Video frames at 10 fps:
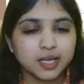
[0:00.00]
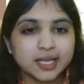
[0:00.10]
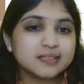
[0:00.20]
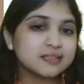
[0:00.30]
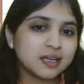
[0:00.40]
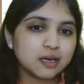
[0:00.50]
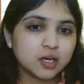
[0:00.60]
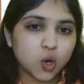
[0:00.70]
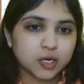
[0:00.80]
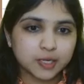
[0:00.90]
Is there a
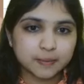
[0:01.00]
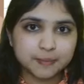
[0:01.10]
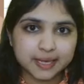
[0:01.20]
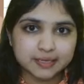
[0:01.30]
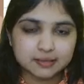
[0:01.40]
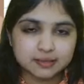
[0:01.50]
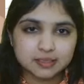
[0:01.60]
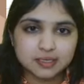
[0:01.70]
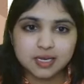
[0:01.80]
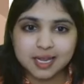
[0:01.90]
non-compliance?
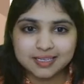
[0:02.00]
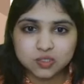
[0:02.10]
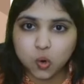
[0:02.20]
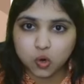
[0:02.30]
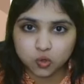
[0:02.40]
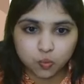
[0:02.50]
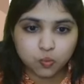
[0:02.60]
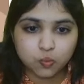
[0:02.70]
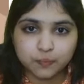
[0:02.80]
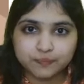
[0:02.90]
Yes or no?
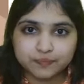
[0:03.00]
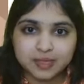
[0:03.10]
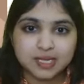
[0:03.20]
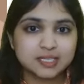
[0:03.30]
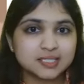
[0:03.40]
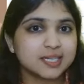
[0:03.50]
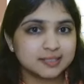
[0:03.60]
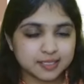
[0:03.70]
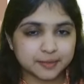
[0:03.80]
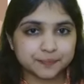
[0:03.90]
See,
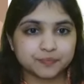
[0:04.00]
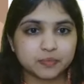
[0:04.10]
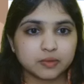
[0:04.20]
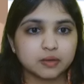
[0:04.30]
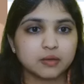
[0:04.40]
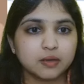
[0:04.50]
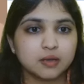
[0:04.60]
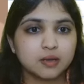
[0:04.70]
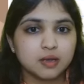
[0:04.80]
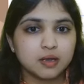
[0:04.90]
listen.
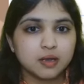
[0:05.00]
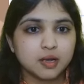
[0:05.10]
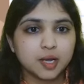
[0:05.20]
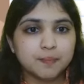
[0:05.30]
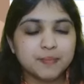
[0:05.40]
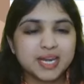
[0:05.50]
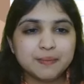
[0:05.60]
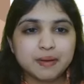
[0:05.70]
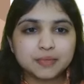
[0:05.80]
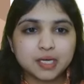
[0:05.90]

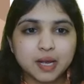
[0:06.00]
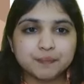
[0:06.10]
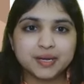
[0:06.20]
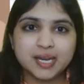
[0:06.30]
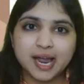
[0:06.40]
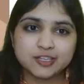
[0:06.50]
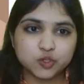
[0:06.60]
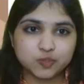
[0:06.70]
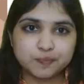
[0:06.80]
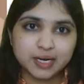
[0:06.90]
Minimum the company has
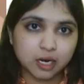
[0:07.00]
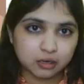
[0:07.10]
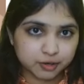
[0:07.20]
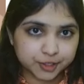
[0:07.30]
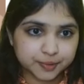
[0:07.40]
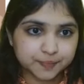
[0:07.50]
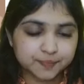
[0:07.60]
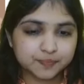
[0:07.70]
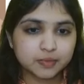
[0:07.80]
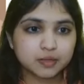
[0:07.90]
to spend 100.
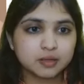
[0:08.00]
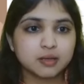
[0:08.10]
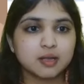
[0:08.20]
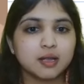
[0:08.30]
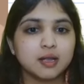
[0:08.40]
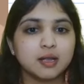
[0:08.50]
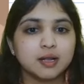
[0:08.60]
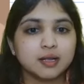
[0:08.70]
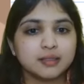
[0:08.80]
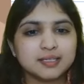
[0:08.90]

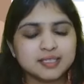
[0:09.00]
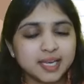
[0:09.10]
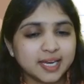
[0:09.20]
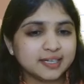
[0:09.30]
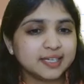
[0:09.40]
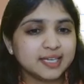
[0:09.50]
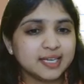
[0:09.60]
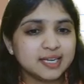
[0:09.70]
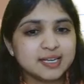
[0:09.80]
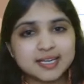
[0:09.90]
This 80,
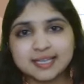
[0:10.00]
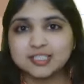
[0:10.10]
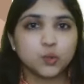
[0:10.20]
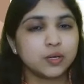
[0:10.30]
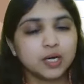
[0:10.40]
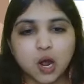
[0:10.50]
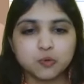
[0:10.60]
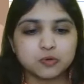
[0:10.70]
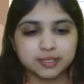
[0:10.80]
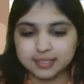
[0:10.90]
yes, you will
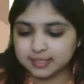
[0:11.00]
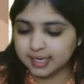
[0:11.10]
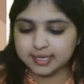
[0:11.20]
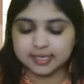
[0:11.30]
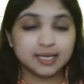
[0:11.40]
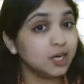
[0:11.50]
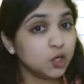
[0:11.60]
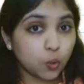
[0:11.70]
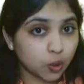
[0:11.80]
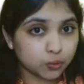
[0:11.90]
count this 80,
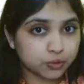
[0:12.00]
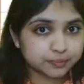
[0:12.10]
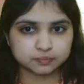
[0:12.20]
no doubt.